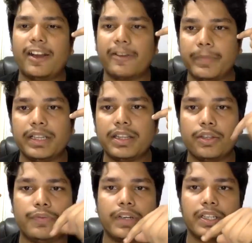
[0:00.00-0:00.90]
a half months
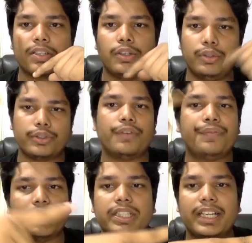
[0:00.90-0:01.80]
you first closed your
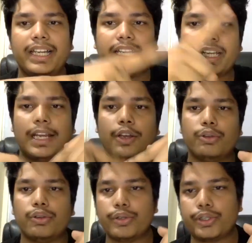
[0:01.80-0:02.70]
first client, and now
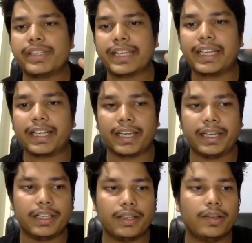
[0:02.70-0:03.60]
you close your second client.